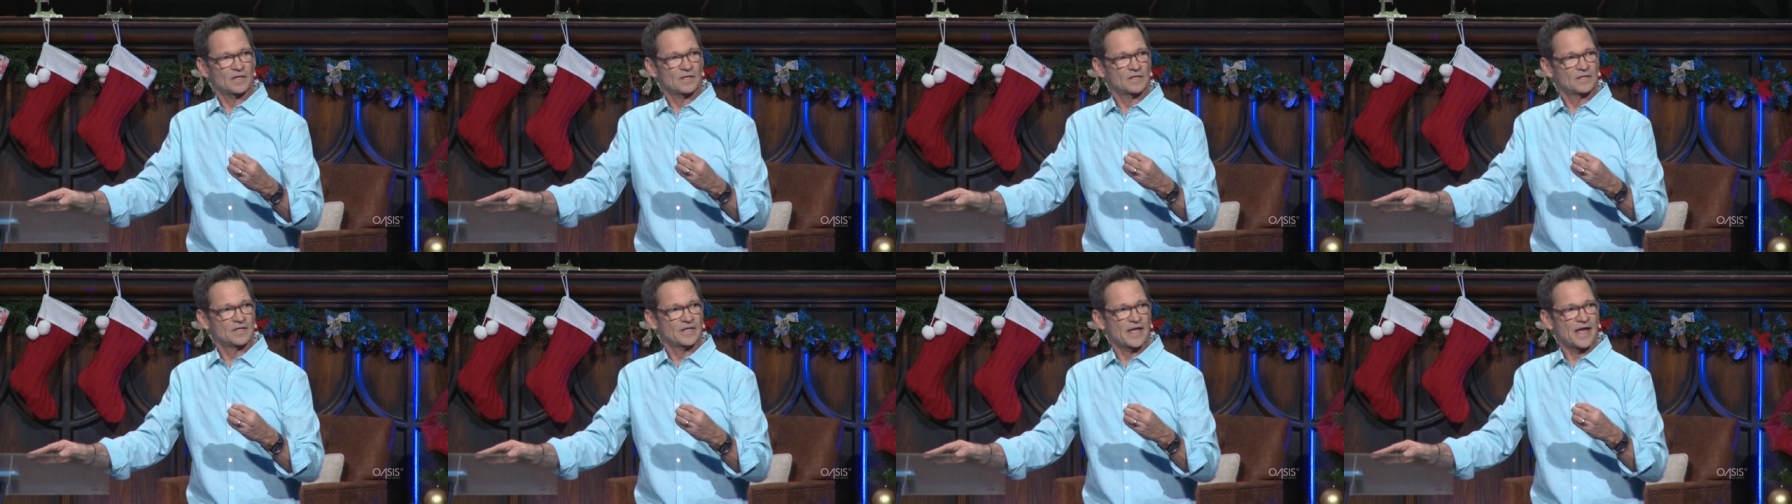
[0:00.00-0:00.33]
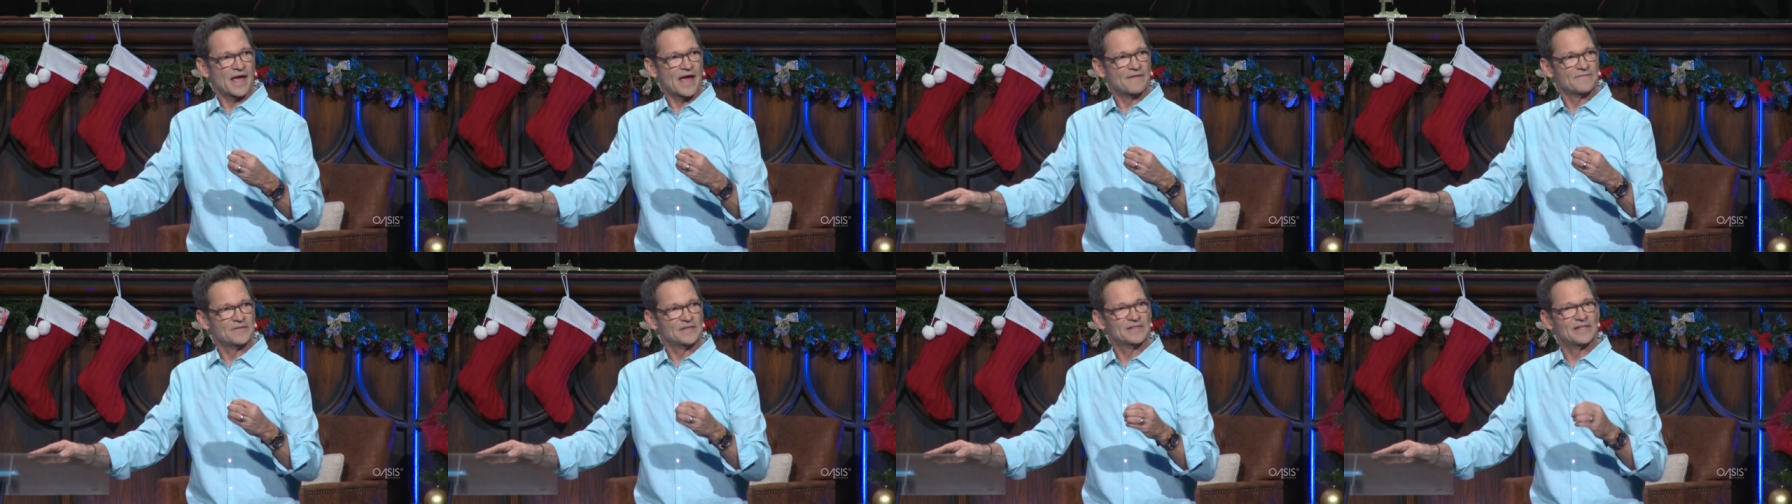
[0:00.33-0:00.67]
the,
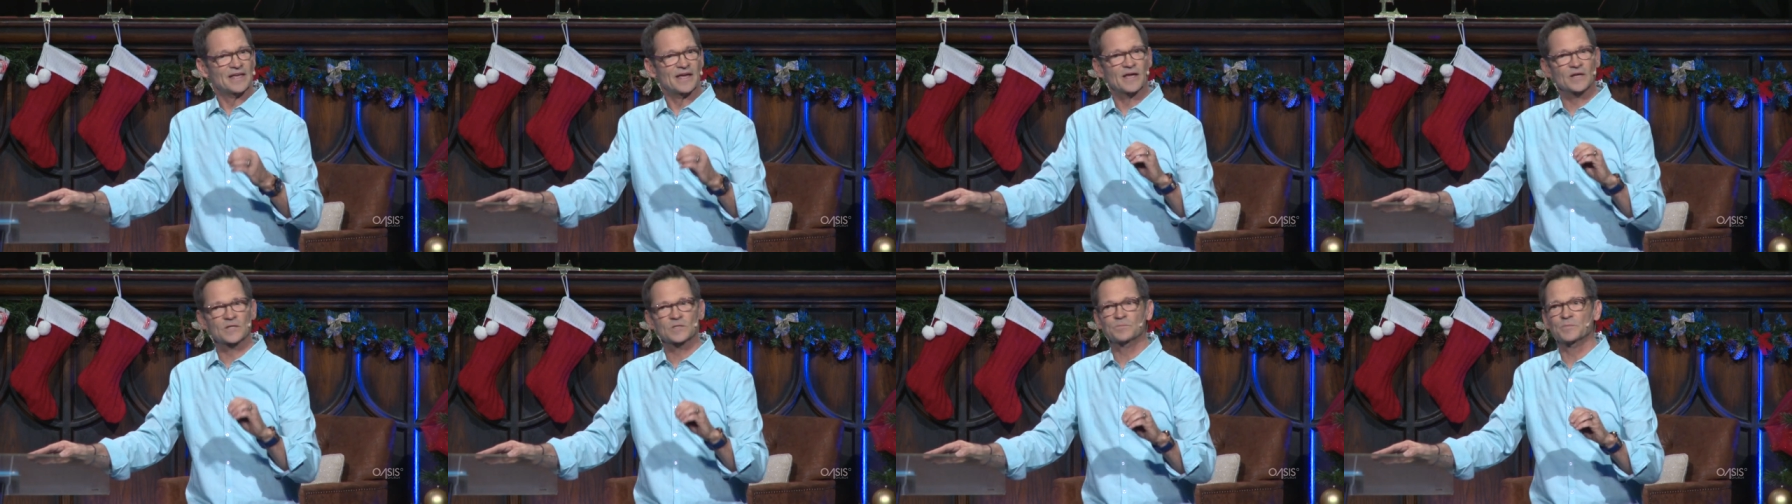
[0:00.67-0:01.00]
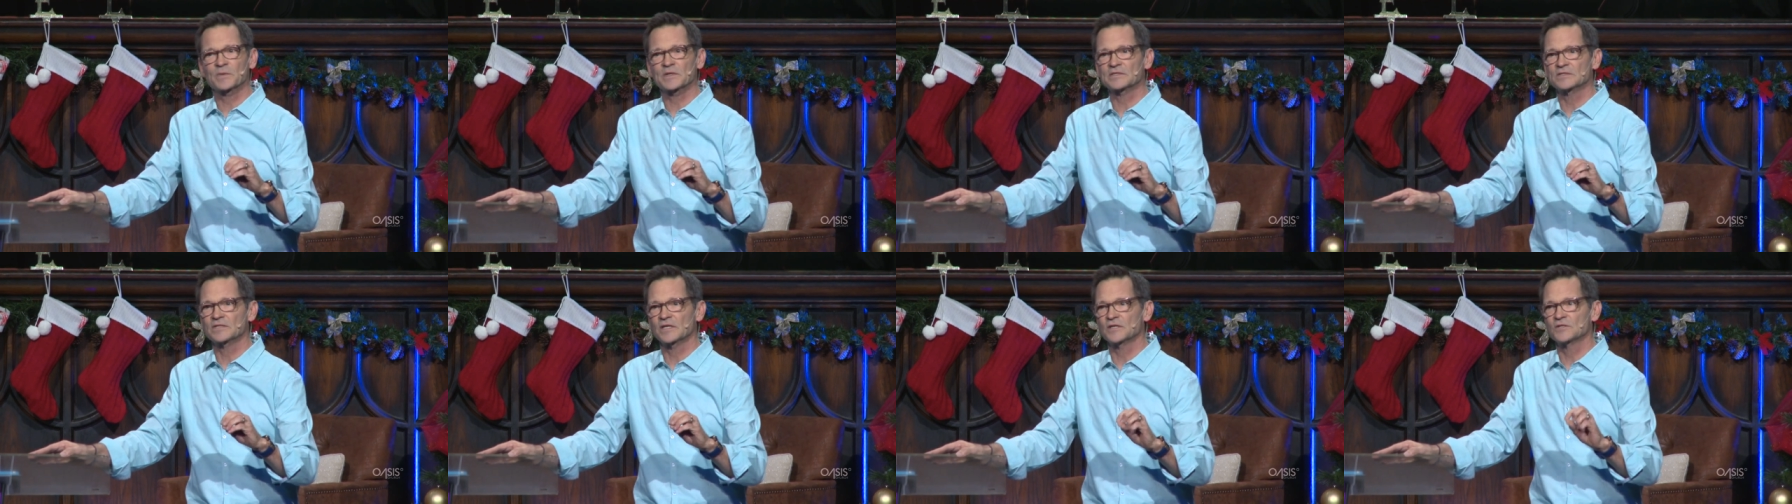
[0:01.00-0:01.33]
having the
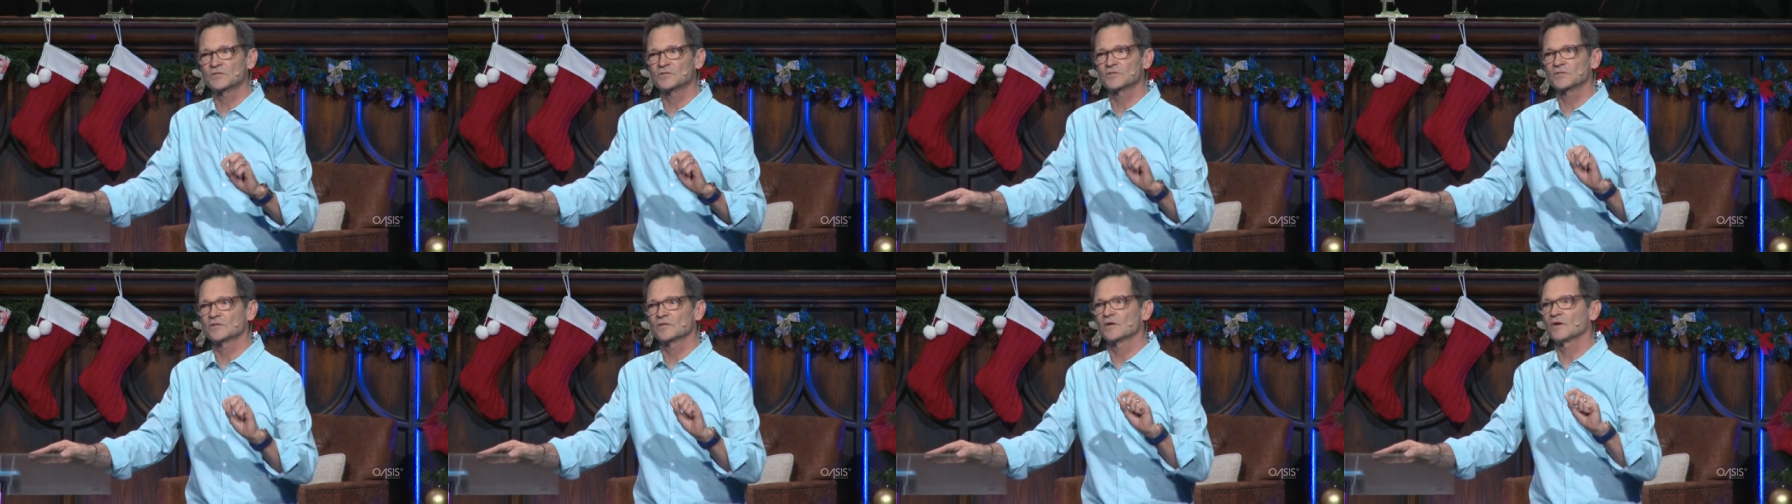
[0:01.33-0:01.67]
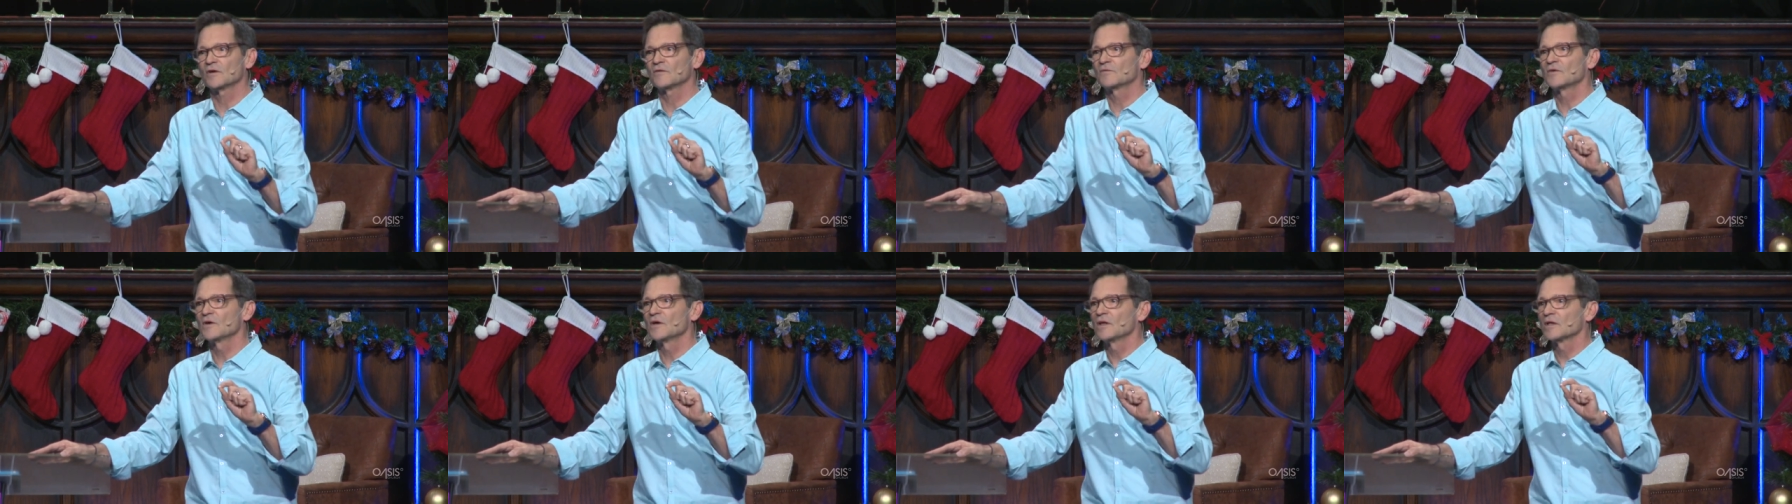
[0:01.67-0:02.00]
expectation
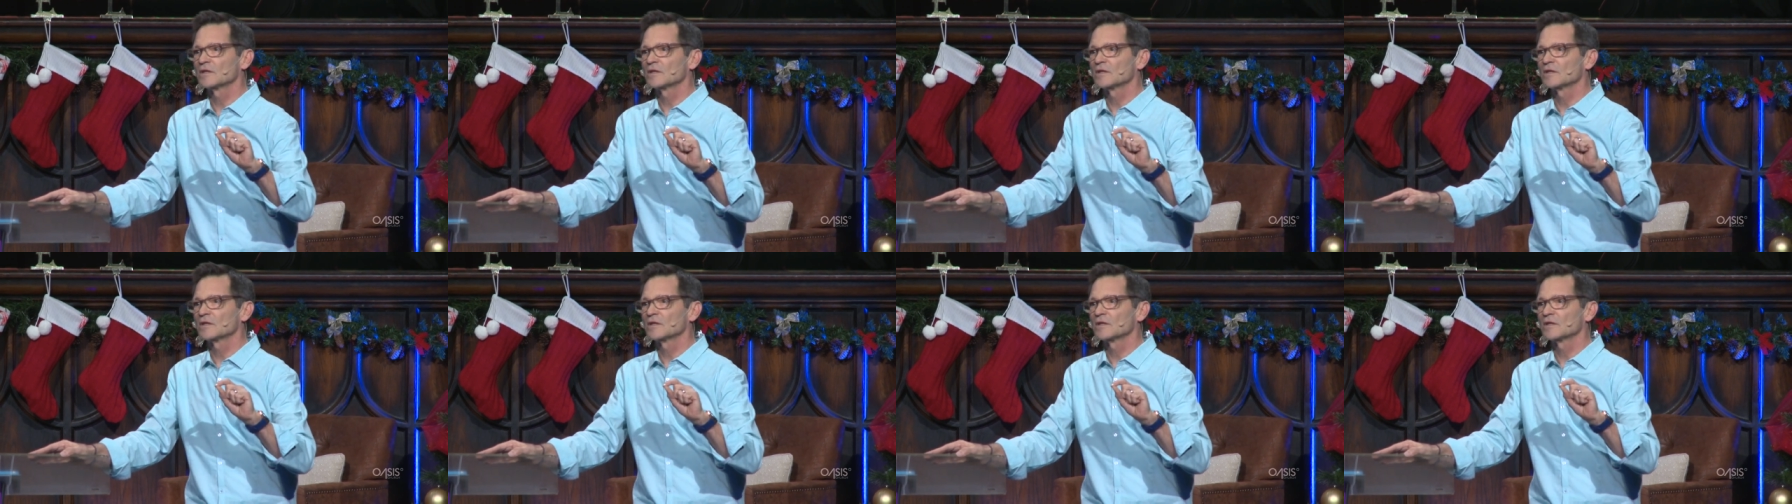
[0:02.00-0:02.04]
of